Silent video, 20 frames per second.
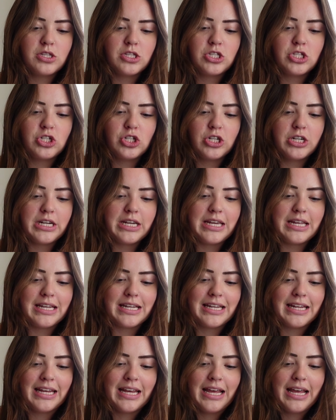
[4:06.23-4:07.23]
street,
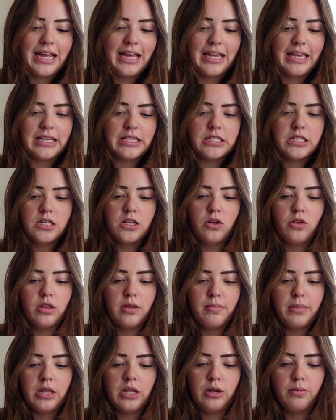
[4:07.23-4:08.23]
get to know
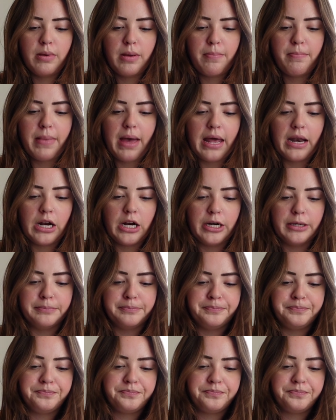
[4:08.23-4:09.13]
them a little bit better.